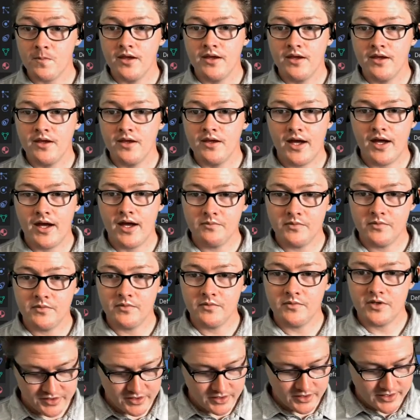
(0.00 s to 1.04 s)
and I'm going to
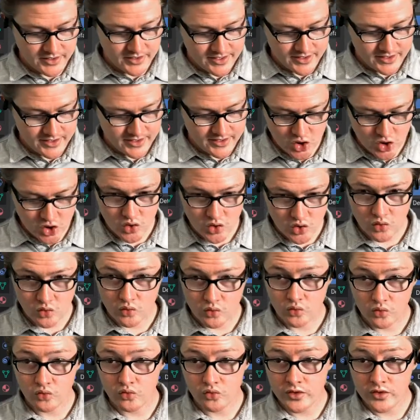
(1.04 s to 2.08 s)
select
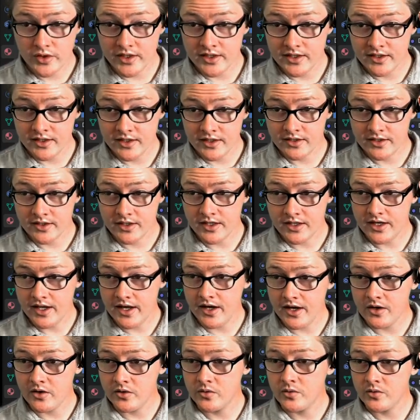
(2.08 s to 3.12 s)
wood, and
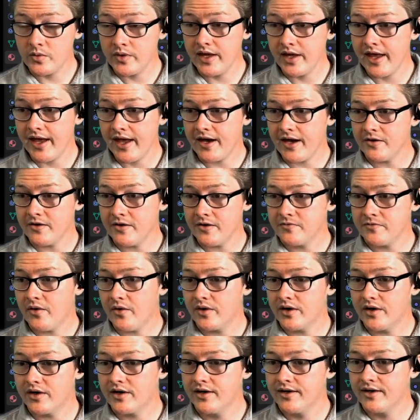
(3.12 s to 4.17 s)
now we have
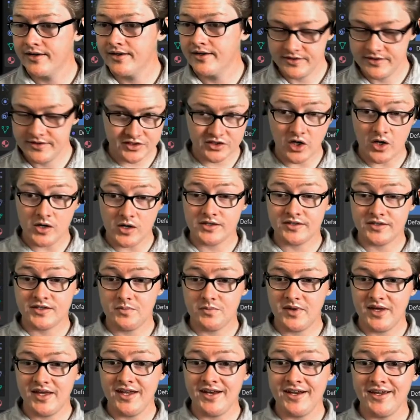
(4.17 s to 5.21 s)
the
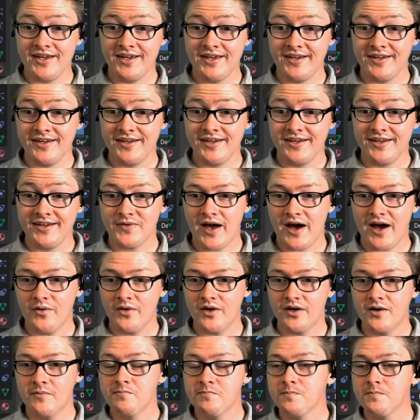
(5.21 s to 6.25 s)
beginning of
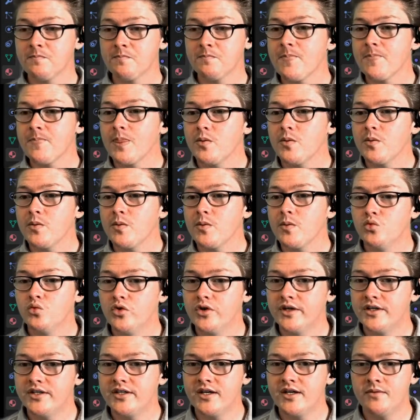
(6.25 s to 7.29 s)
our
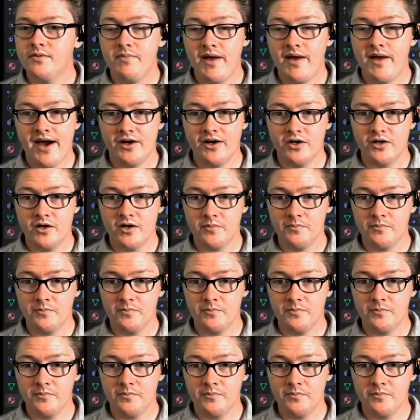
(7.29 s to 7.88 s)
wood pattern.